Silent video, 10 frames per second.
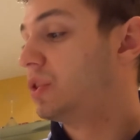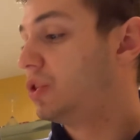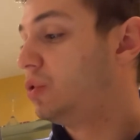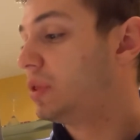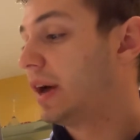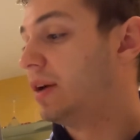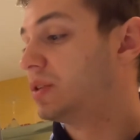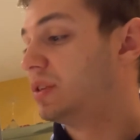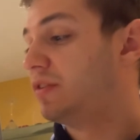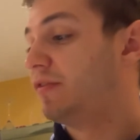
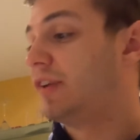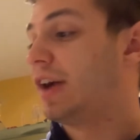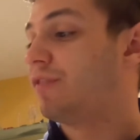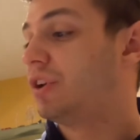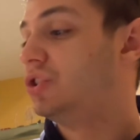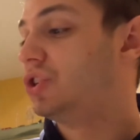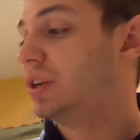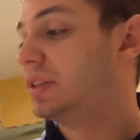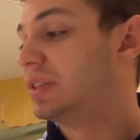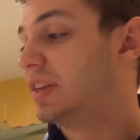
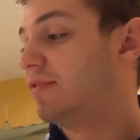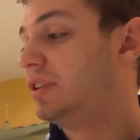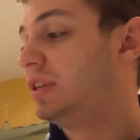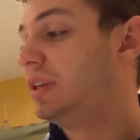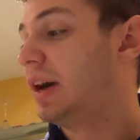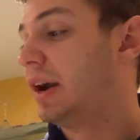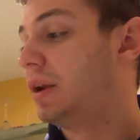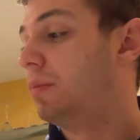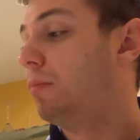2,579